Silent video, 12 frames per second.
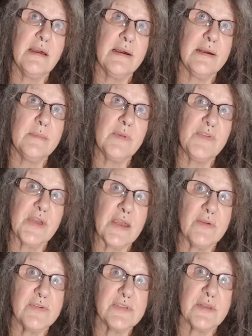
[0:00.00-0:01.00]
if you
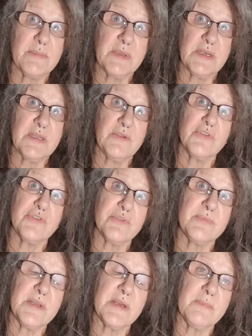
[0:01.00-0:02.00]
care for somebody, you should
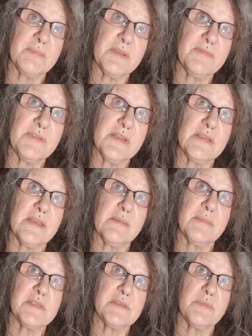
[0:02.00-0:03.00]
be uplifting
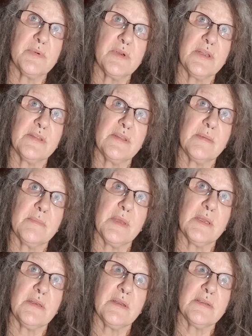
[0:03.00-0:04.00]
them and supporting them
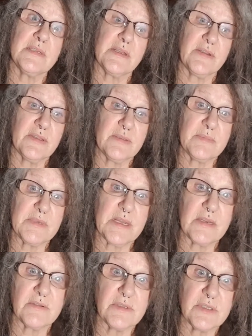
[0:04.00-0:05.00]
and not tearing them
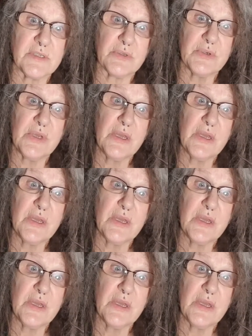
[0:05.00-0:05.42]
down. So